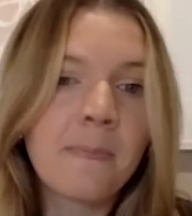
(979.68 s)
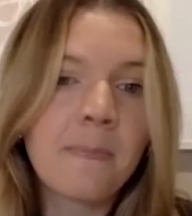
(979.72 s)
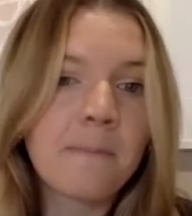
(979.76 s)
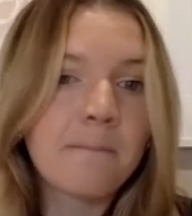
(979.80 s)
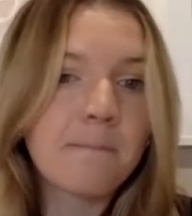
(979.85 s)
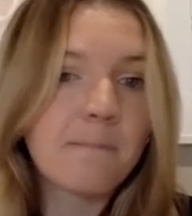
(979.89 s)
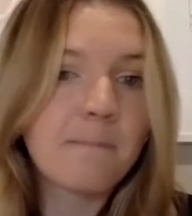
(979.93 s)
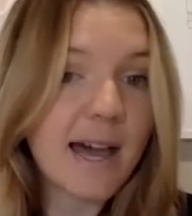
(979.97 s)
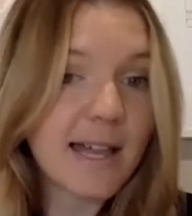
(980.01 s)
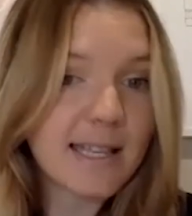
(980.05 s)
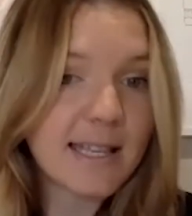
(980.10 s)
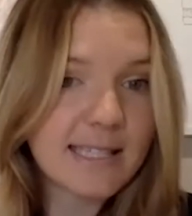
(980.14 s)

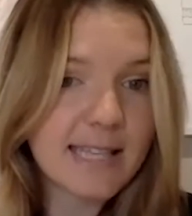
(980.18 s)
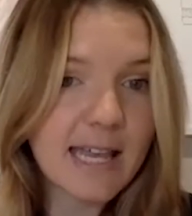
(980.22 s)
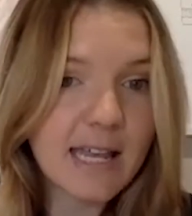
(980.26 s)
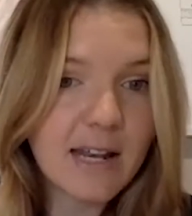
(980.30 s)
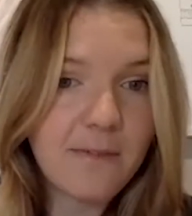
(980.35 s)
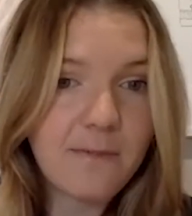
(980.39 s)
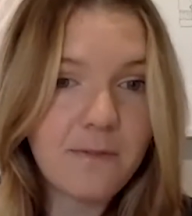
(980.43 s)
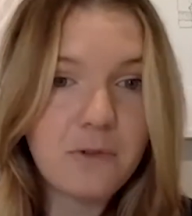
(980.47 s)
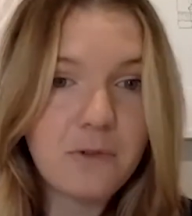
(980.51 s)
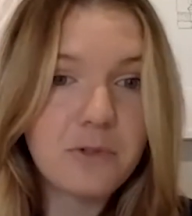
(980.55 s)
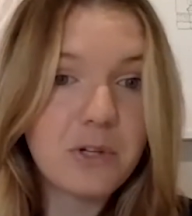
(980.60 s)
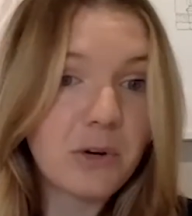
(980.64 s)
That said,
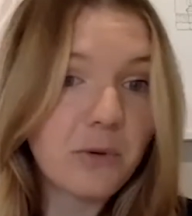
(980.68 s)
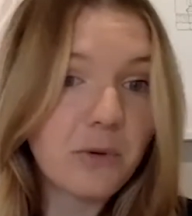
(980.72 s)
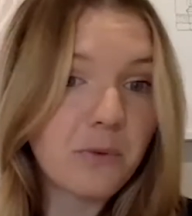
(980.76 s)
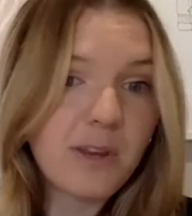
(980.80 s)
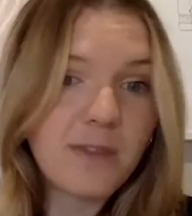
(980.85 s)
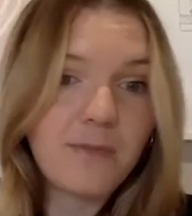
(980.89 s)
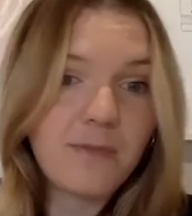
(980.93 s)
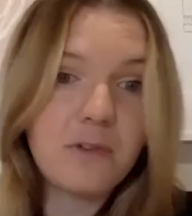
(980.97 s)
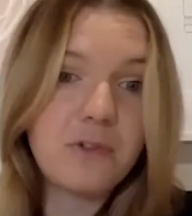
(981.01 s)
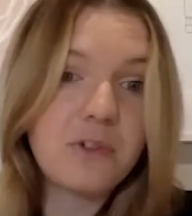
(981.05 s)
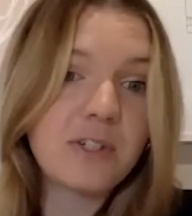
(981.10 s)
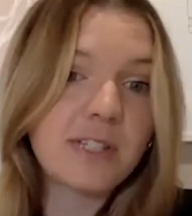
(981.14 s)
if you
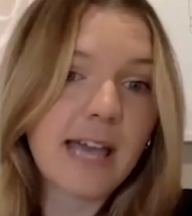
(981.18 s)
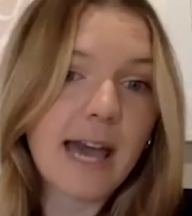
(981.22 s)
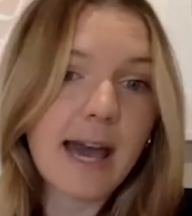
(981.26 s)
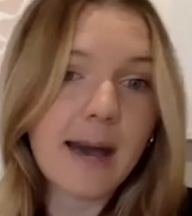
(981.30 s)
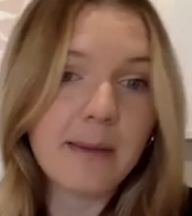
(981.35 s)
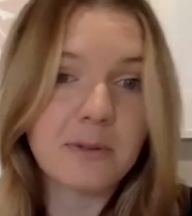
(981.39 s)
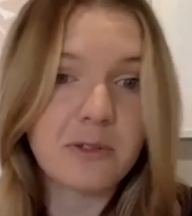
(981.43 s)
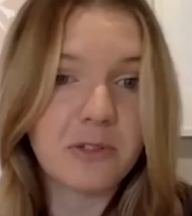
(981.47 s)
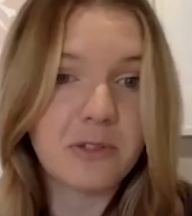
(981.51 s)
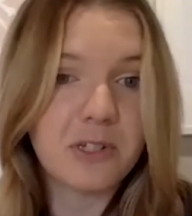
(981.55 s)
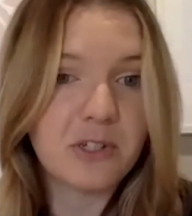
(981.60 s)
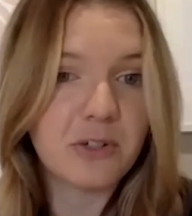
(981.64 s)
just
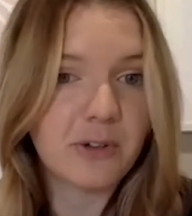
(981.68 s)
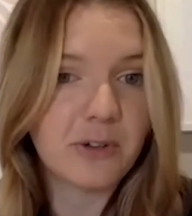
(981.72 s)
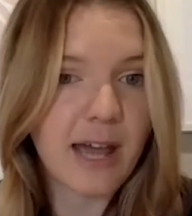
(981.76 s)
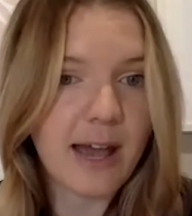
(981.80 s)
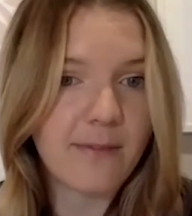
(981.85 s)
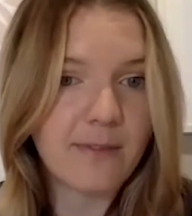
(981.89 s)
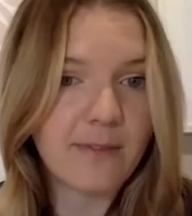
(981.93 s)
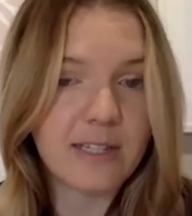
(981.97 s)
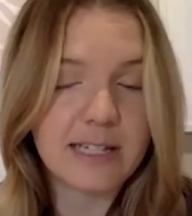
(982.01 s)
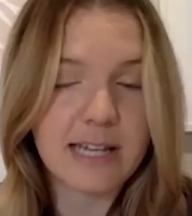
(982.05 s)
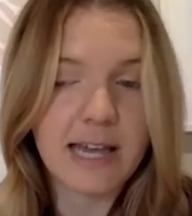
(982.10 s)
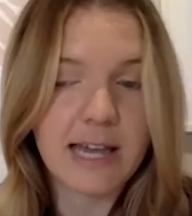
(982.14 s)
absolutely don't
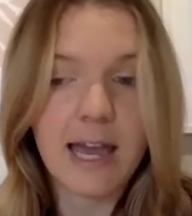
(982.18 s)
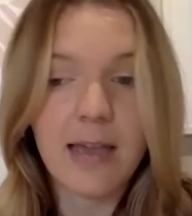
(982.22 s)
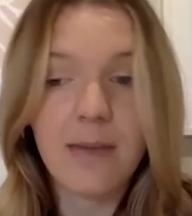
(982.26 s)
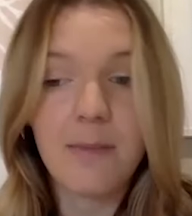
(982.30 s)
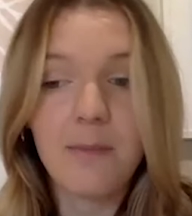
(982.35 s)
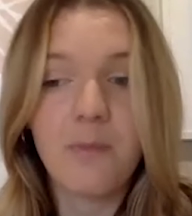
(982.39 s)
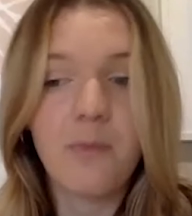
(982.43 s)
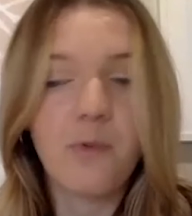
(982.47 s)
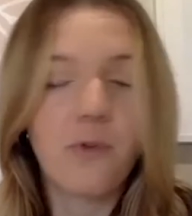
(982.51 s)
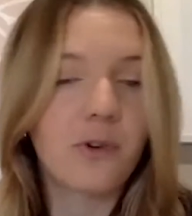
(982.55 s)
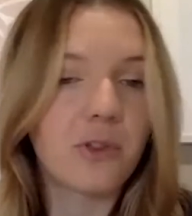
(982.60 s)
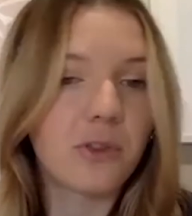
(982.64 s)
have the
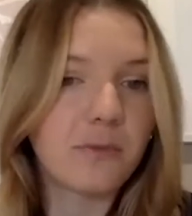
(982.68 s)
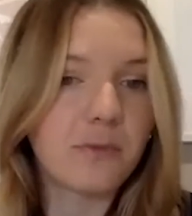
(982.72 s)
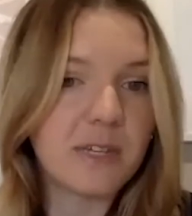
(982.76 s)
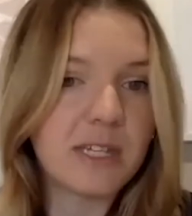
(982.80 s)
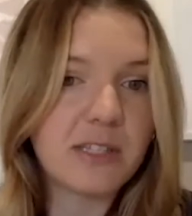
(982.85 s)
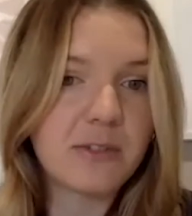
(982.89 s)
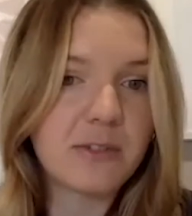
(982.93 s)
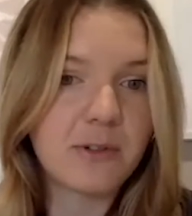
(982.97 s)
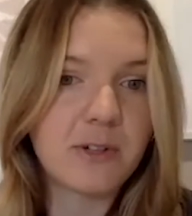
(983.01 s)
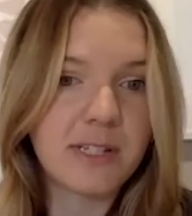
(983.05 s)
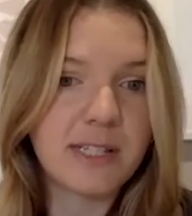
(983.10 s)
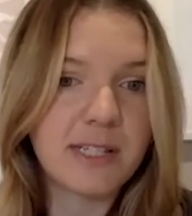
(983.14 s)
time or the
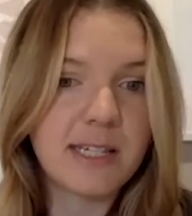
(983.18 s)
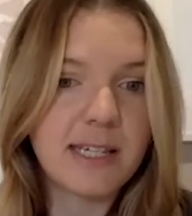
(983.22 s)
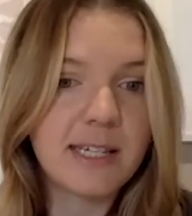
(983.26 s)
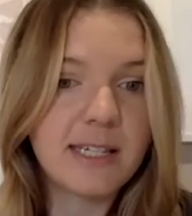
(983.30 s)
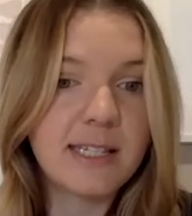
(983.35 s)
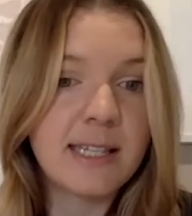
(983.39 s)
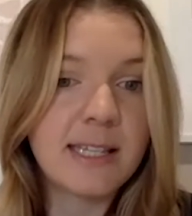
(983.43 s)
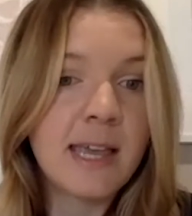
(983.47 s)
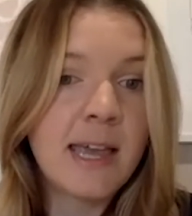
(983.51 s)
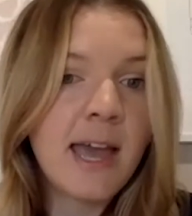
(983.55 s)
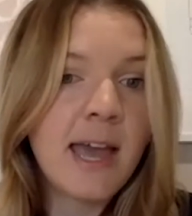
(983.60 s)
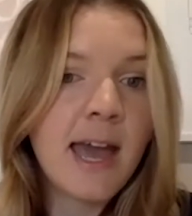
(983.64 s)
resources,
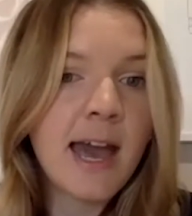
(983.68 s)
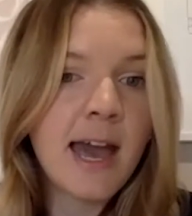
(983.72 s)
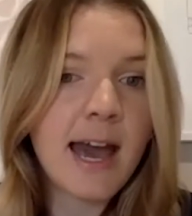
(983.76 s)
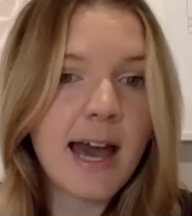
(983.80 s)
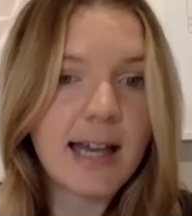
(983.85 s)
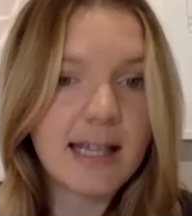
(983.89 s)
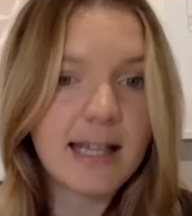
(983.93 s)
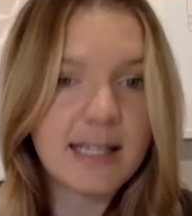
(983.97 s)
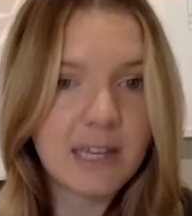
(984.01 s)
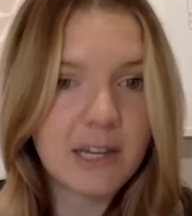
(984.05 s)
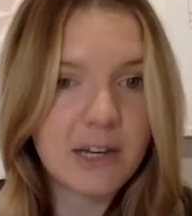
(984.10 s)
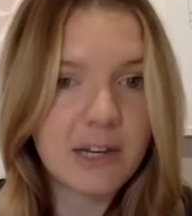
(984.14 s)

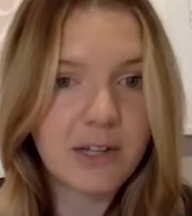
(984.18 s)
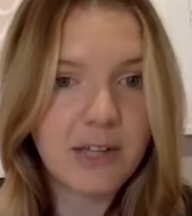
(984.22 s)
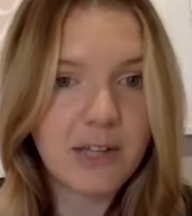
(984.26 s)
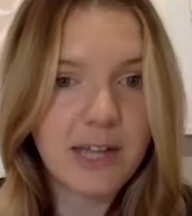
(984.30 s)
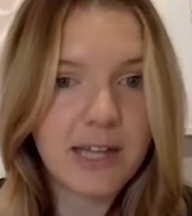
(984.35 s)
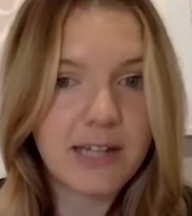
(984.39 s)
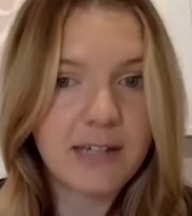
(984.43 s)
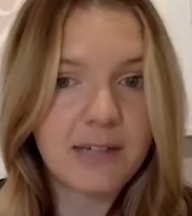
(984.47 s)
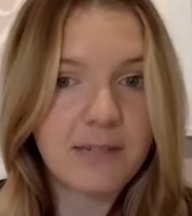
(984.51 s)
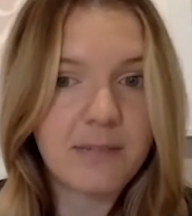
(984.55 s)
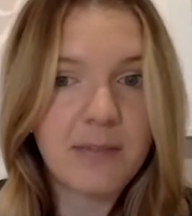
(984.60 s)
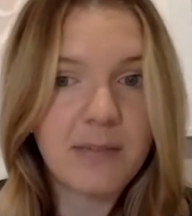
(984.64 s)
as
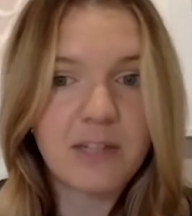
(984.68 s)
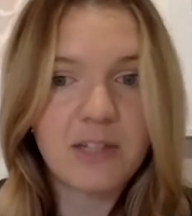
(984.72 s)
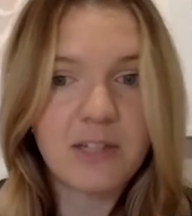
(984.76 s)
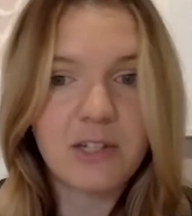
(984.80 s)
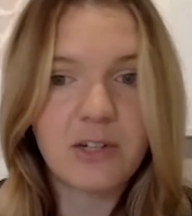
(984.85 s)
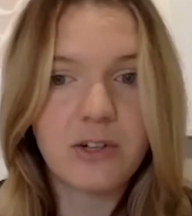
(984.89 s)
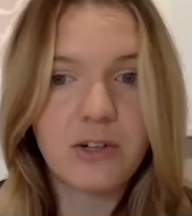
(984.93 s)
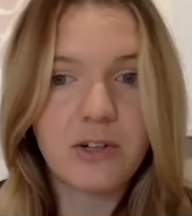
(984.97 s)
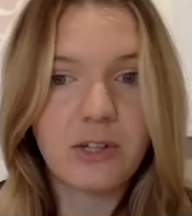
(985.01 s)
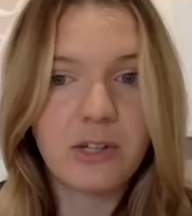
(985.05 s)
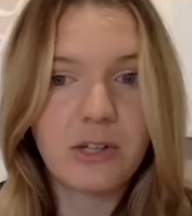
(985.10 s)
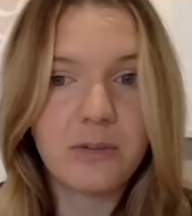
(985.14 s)
Caroline mentioned
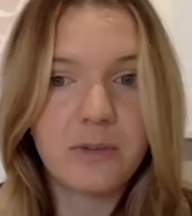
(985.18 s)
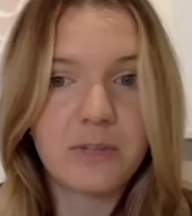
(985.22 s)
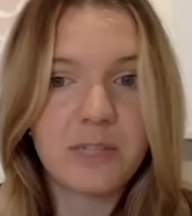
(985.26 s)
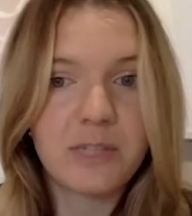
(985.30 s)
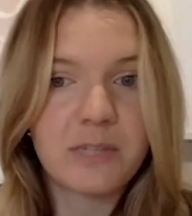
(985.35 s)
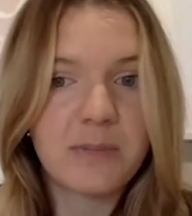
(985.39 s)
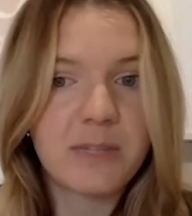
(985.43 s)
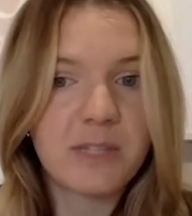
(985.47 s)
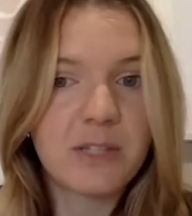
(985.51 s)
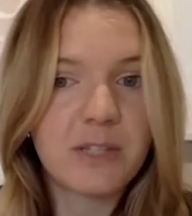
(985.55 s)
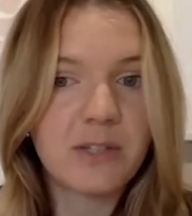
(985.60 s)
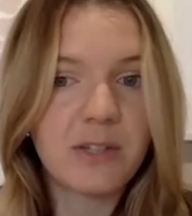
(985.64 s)
earlier with
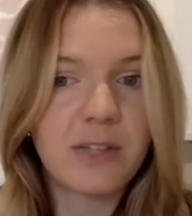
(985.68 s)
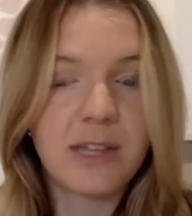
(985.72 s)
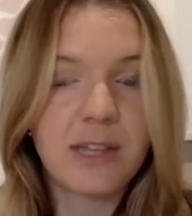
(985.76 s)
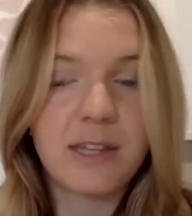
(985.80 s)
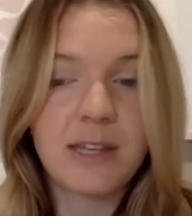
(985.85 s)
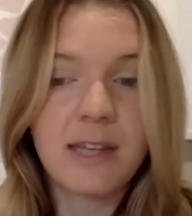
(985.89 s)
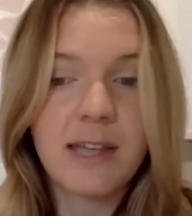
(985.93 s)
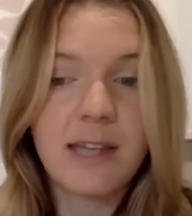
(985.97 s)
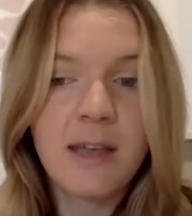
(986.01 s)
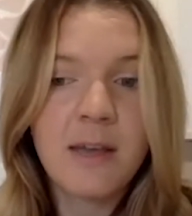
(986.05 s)
Switzerland,